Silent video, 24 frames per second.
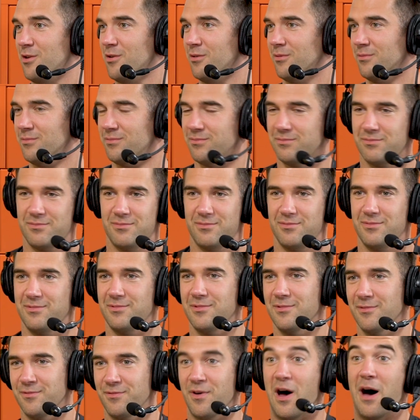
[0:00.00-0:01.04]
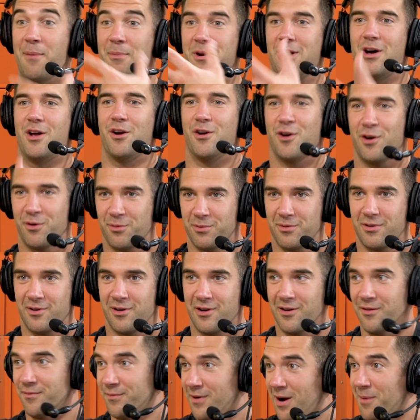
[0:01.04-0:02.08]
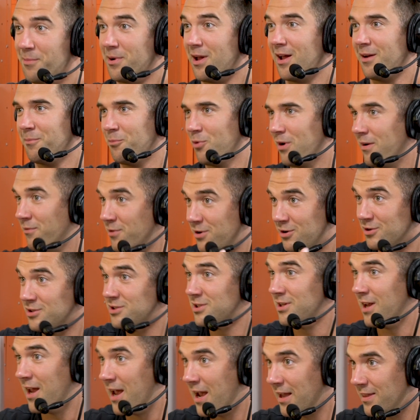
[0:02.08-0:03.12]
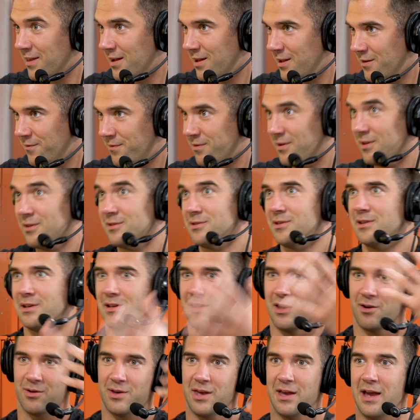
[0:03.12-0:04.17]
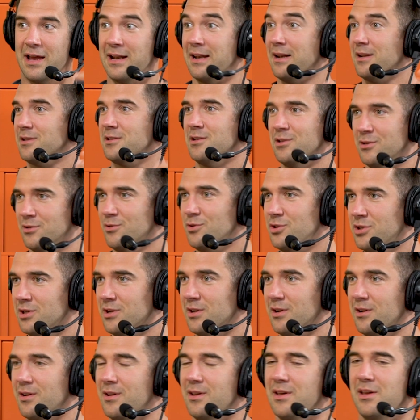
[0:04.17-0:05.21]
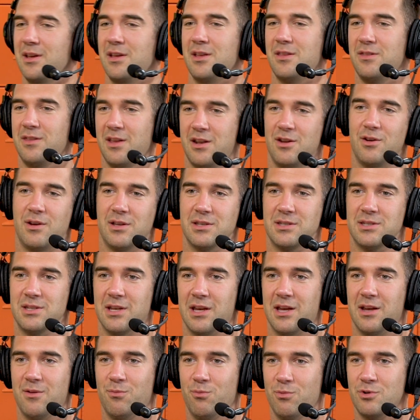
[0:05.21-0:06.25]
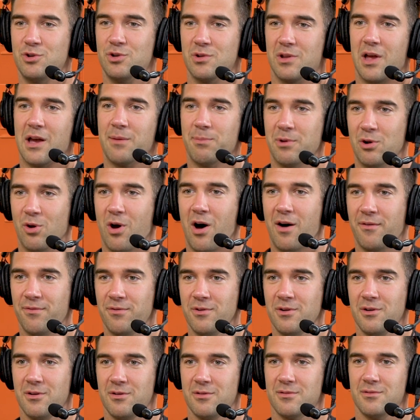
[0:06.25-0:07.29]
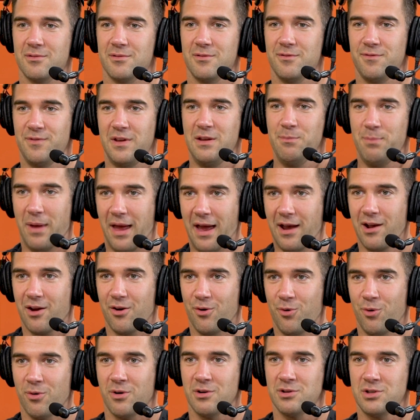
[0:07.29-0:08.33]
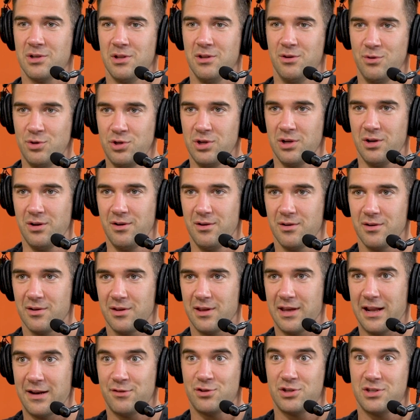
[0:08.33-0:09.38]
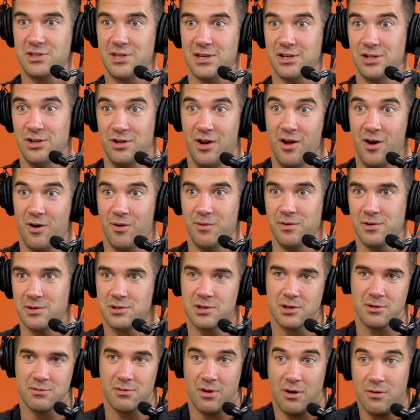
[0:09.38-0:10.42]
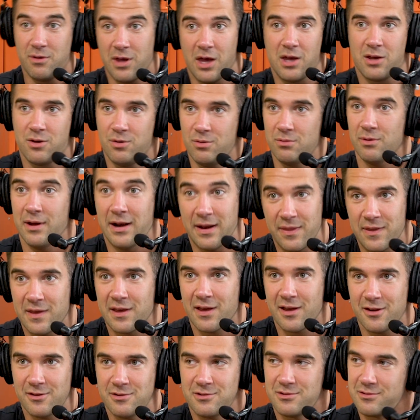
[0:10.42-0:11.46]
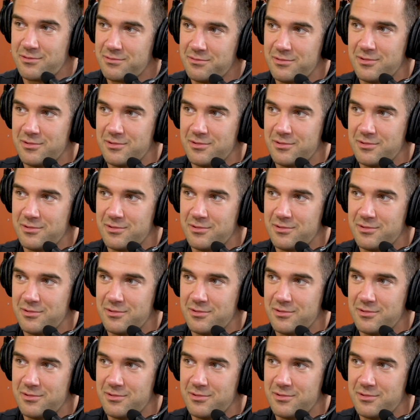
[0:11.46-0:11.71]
you vomit on her or vomit on him, whatever you're saying that he feels like, okay, I need a solution. Then you can say, would you like me to offer feedback or a solution? And if she said no, then say, okay, cool. Anything else?